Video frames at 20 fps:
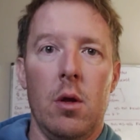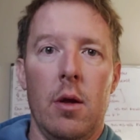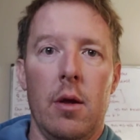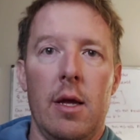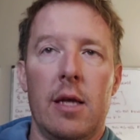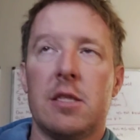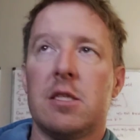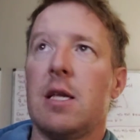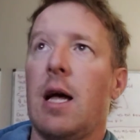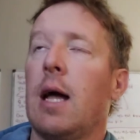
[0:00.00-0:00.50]

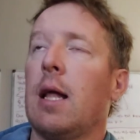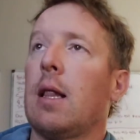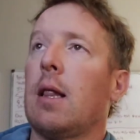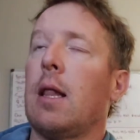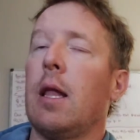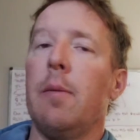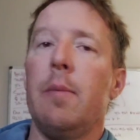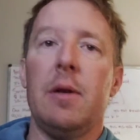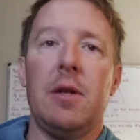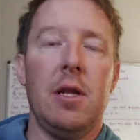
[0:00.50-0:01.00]
It's not
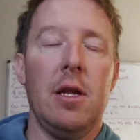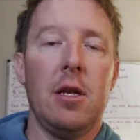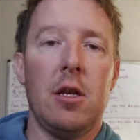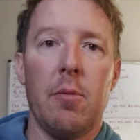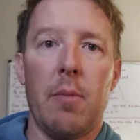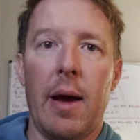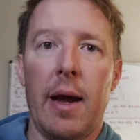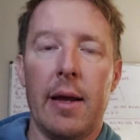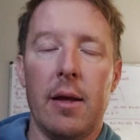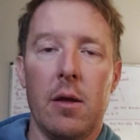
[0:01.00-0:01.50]
limited to
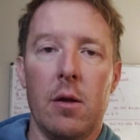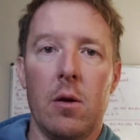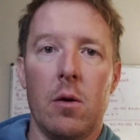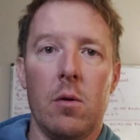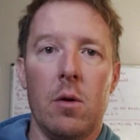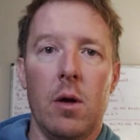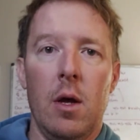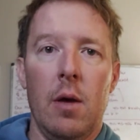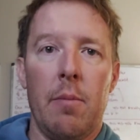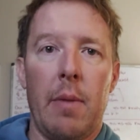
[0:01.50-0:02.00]

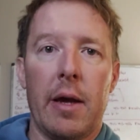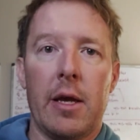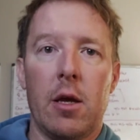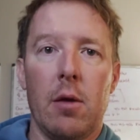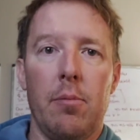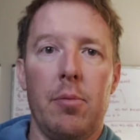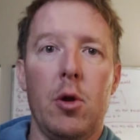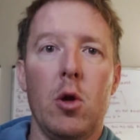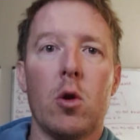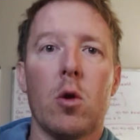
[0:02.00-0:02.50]
my
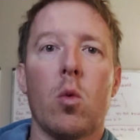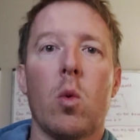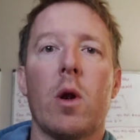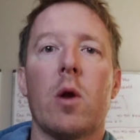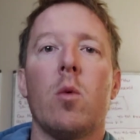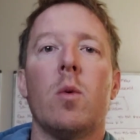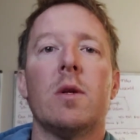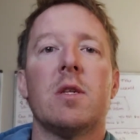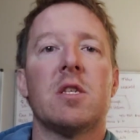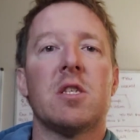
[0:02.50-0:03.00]
computer where
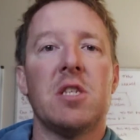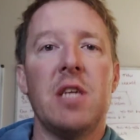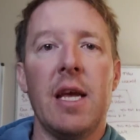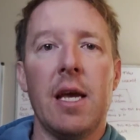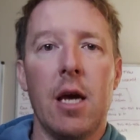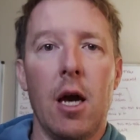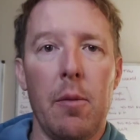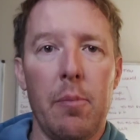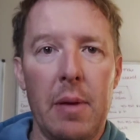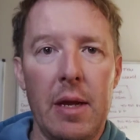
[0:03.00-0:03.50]
it would
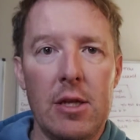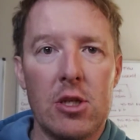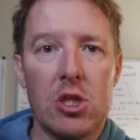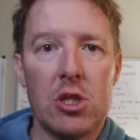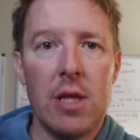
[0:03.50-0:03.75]
sync up each